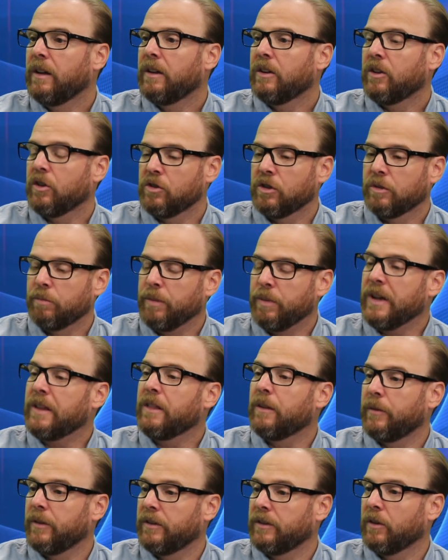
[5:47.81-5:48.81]
to just be in
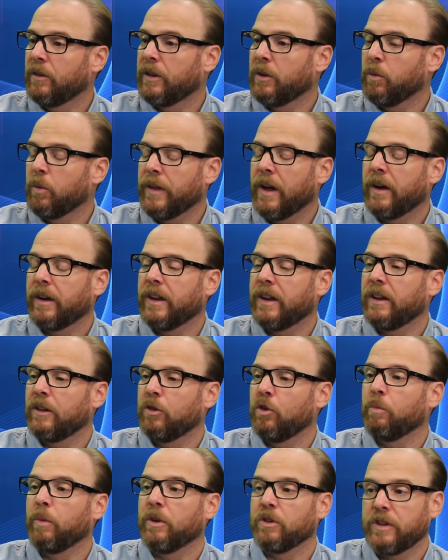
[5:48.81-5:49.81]
the facility without getting
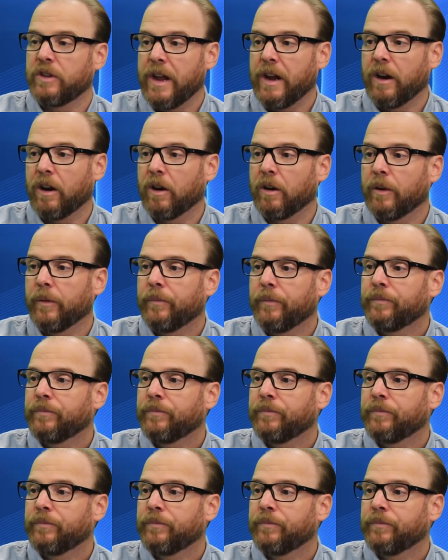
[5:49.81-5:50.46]
too much care.